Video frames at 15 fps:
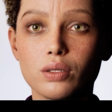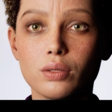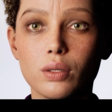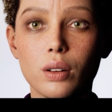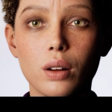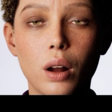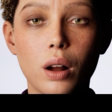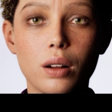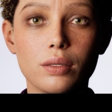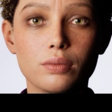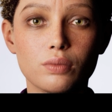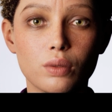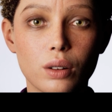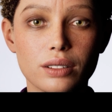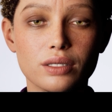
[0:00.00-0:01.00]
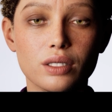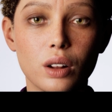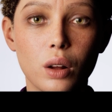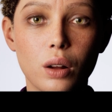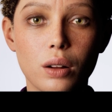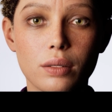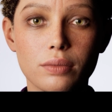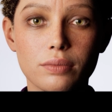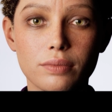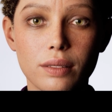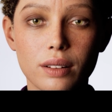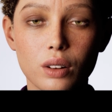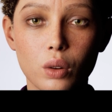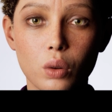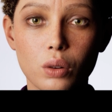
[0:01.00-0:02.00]
awesome facial animation using
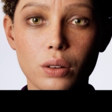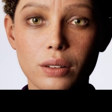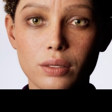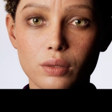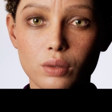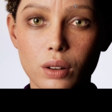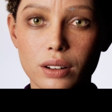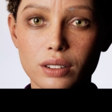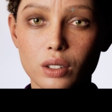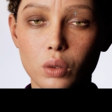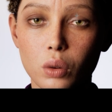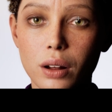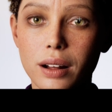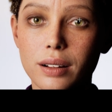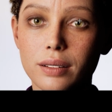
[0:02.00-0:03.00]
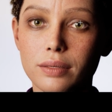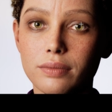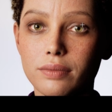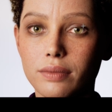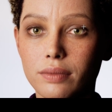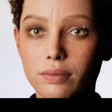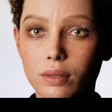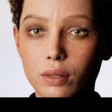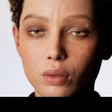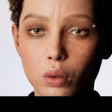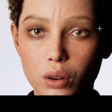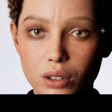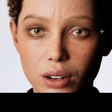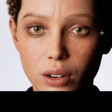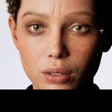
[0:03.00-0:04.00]
Audio2Face onto the
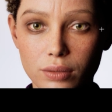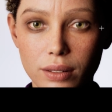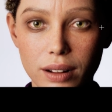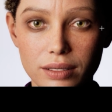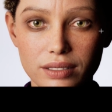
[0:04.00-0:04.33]
MetaHuman.